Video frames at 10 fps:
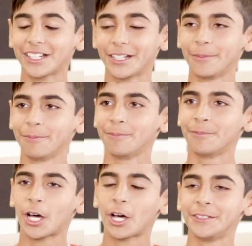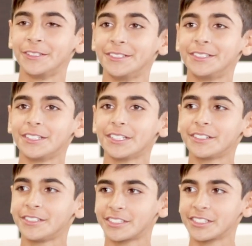Um, on
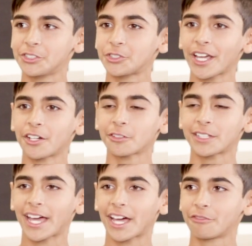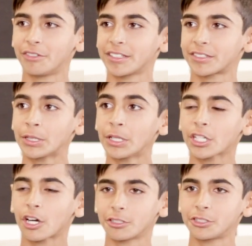Disney Channel, they have this
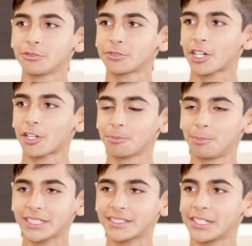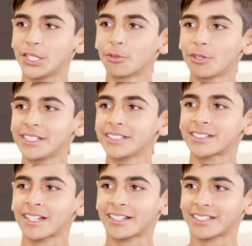cartoon called Big City
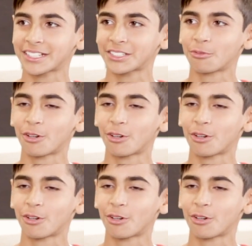Greens. I like to